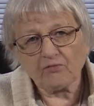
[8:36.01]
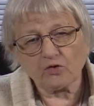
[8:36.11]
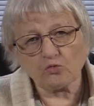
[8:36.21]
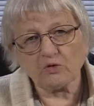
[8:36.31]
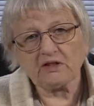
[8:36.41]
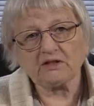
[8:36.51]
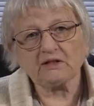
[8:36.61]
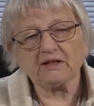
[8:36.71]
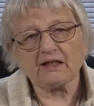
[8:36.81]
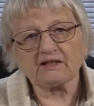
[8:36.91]
The
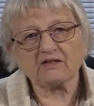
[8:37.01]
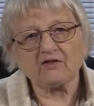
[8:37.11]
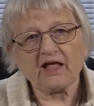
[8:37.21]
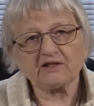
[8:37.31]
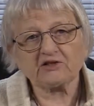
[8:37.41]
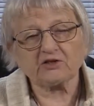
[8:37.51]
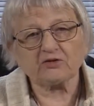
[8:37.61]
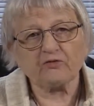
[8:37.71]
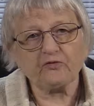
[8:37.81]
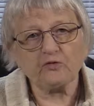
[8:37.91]
reason that it's classed
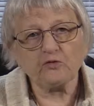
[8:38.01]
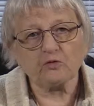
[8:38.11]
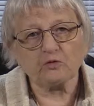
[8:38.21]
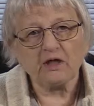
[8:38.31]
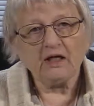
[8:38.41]
as a food